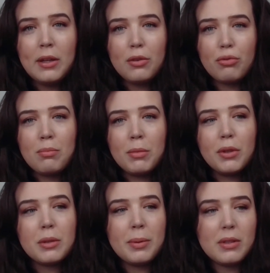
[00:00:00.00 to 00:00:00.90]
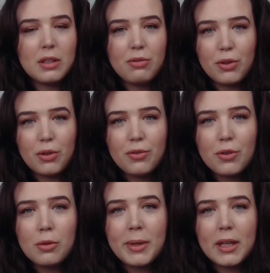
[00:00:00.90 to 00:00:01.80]
through multiple different
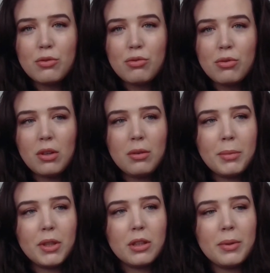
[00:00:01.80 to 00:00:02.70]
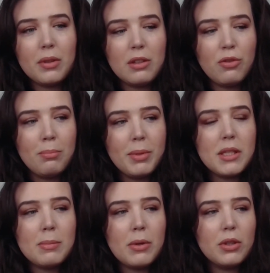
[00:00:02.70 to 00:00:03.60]
formats, through multiple different
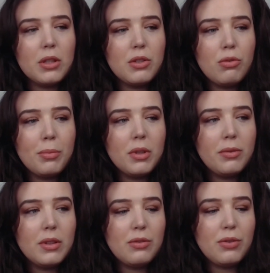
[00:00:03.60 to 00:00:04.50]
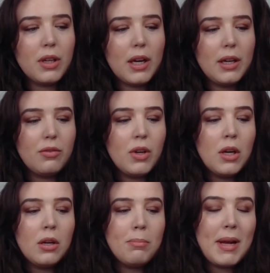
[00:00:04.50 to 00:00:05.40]
business models, through multiple different kind of
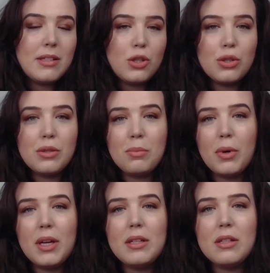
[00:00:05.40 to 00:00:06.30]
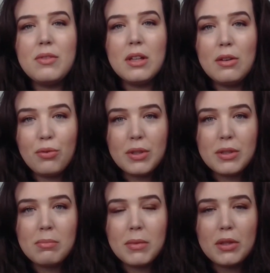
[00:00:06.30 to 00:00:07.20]
messages and ways of delivering
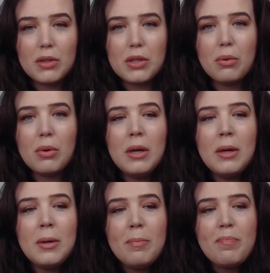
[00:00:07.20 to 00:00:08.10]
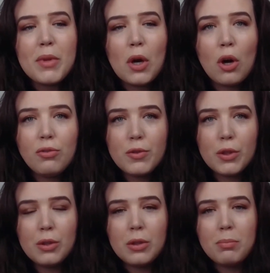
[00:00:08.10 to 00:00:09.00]
something. So
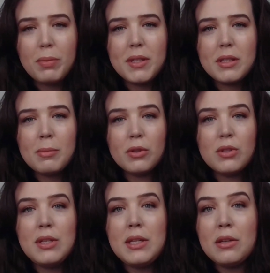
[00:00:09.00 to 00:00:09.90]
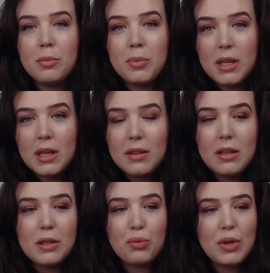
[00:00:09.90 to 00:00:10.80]
often business models need an update, they
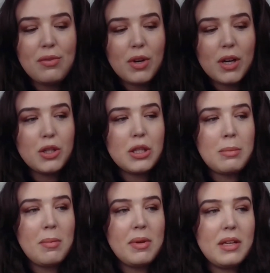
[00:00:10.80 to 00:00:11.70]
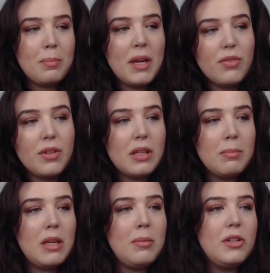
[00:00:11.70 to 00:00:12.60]
need a refresh, they maybe need a pivot, they
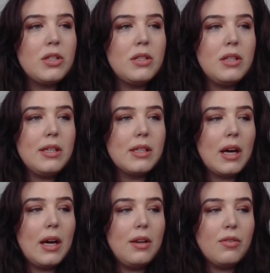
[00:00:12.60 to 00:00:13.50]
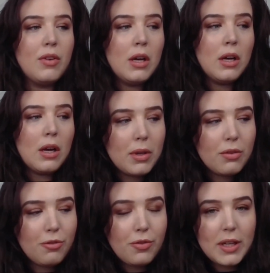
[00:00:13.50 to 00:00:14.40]
maybe just need to kind of
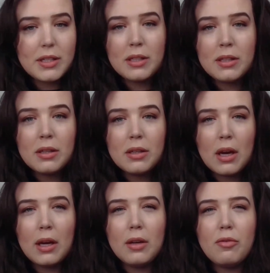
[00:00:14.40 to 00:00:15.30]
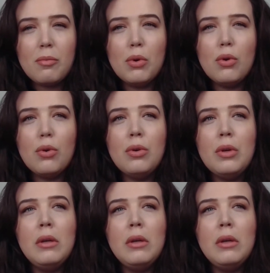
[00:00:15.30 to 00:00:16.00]
fit kind of more